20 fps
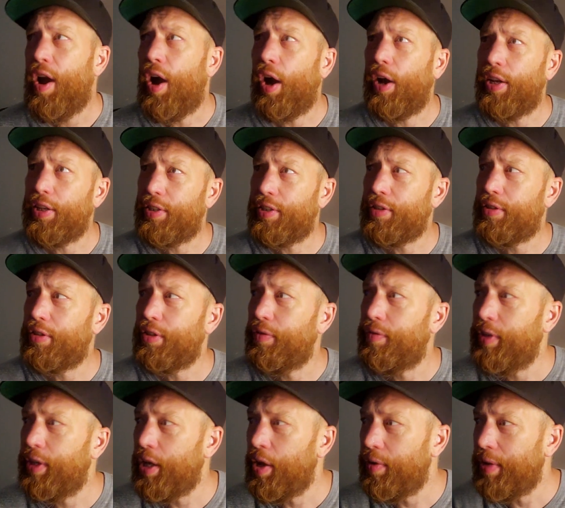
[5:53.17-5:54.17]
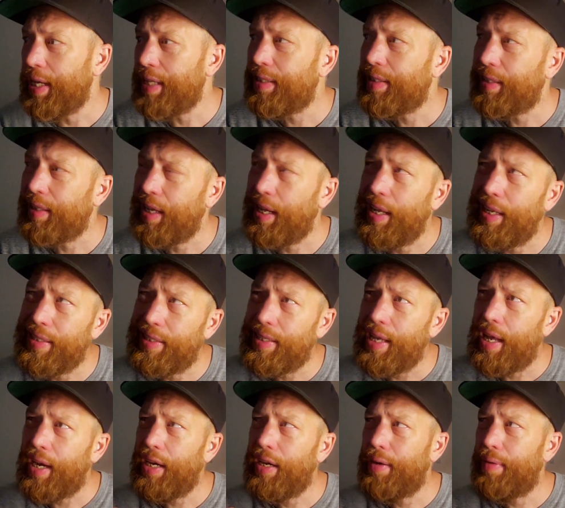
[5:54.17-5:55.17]
I listened to the video yesterday, it
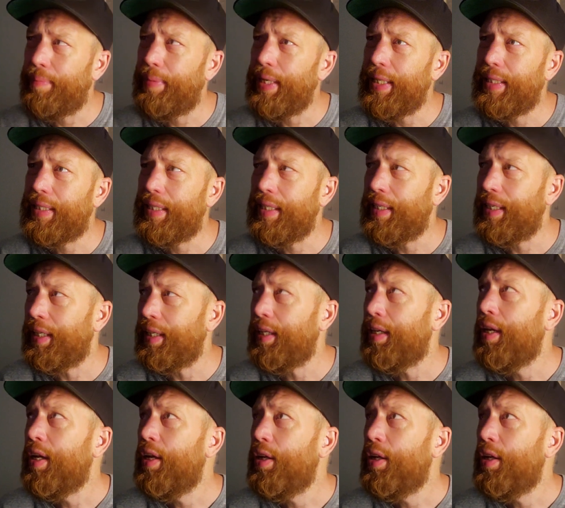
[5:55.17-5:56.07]
sounded a bit tinny.